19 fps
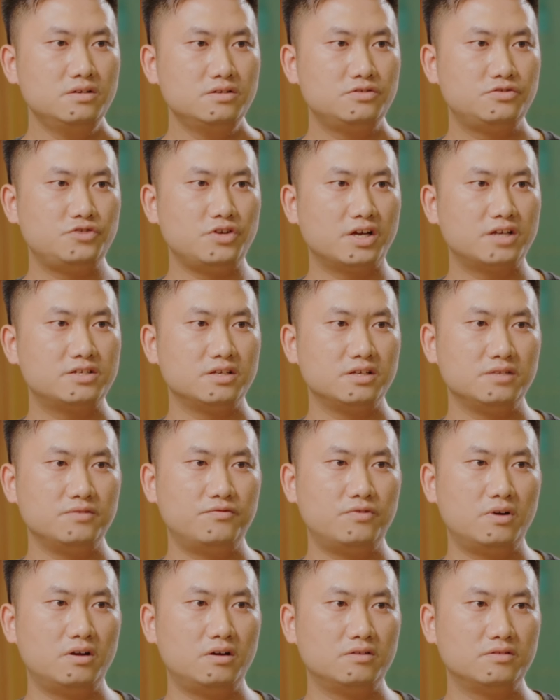Strictly
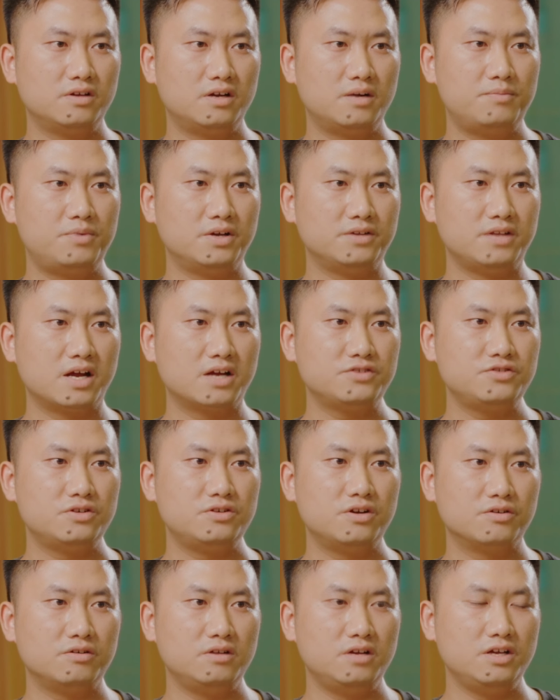follow the production
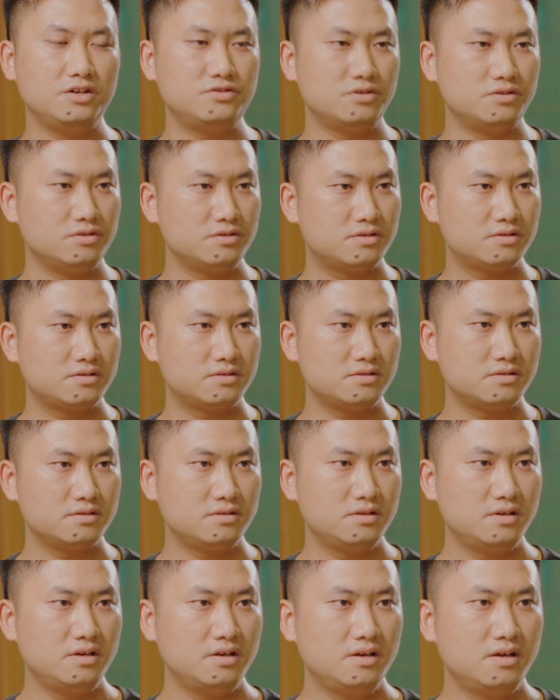regulations.
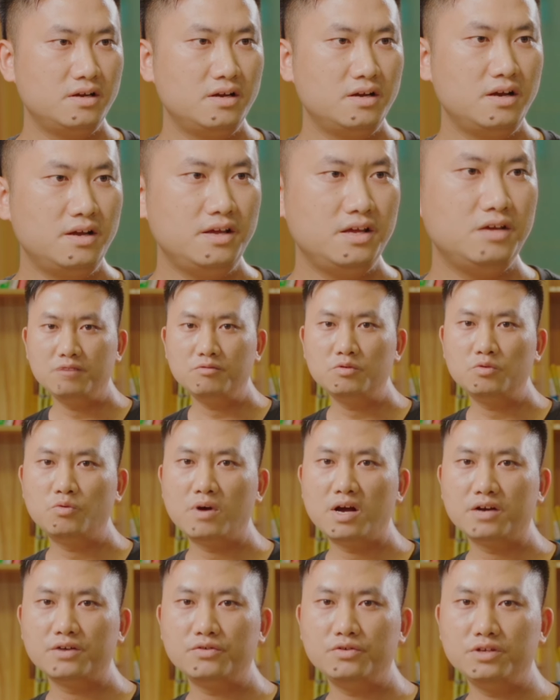Even
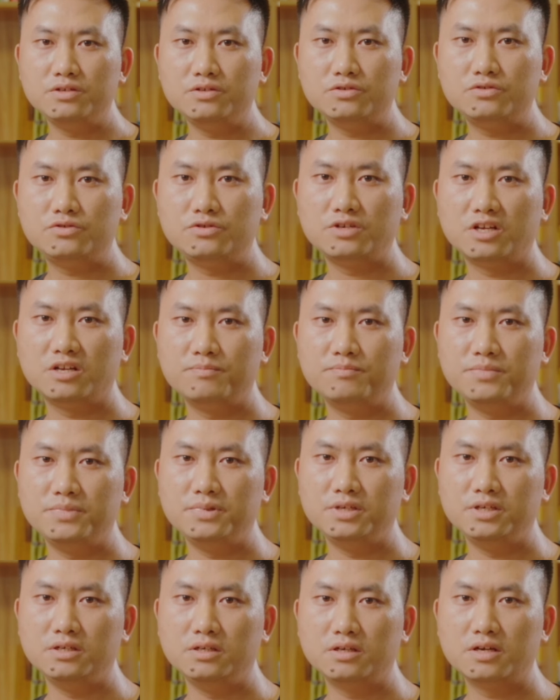one reach should
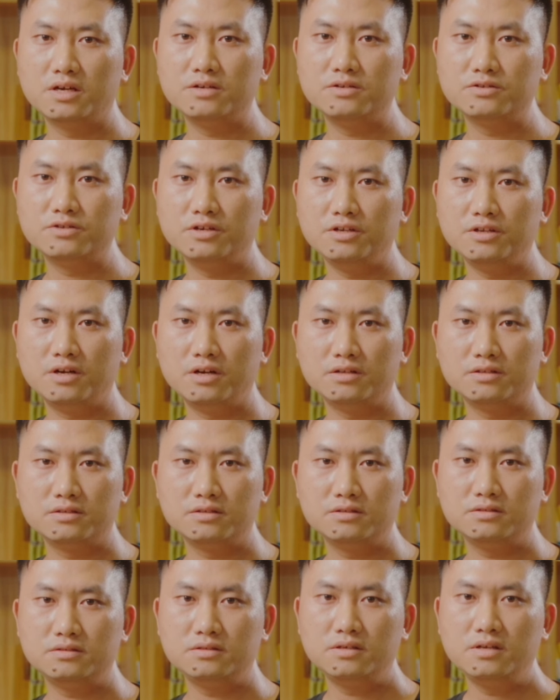be considered.
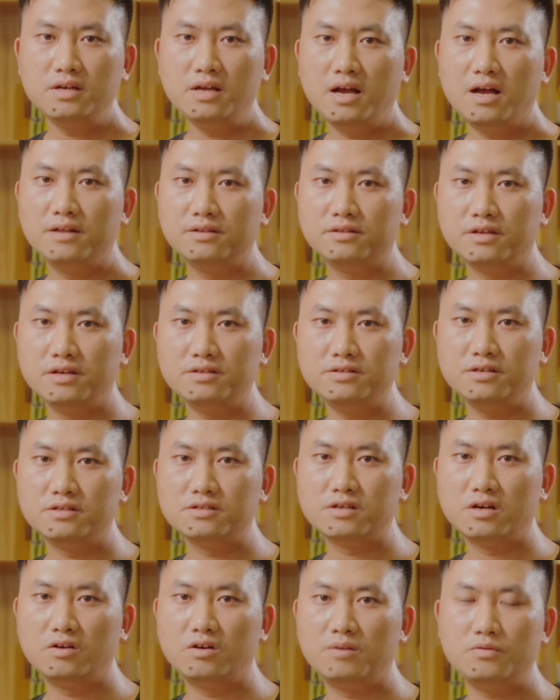And this is
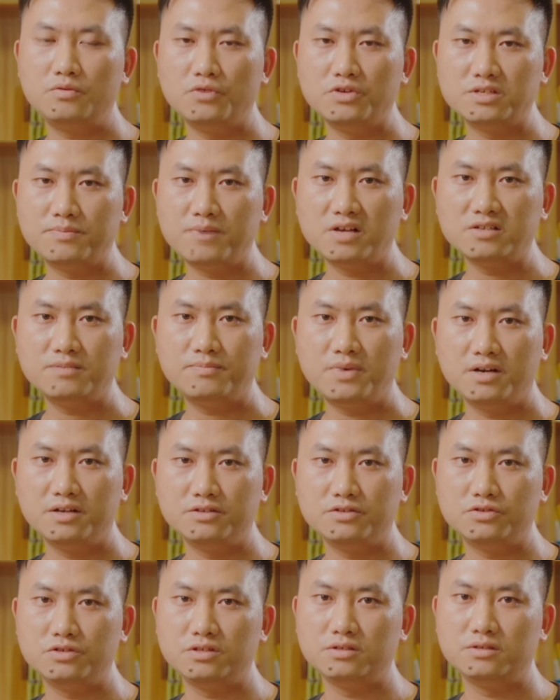our
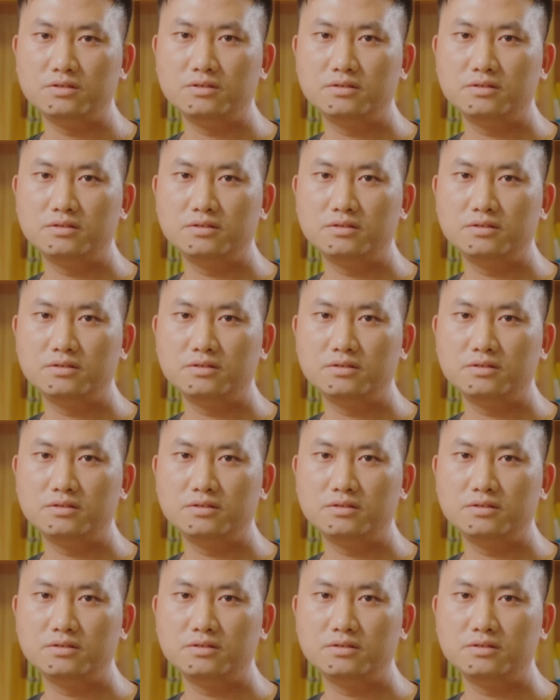responsibility.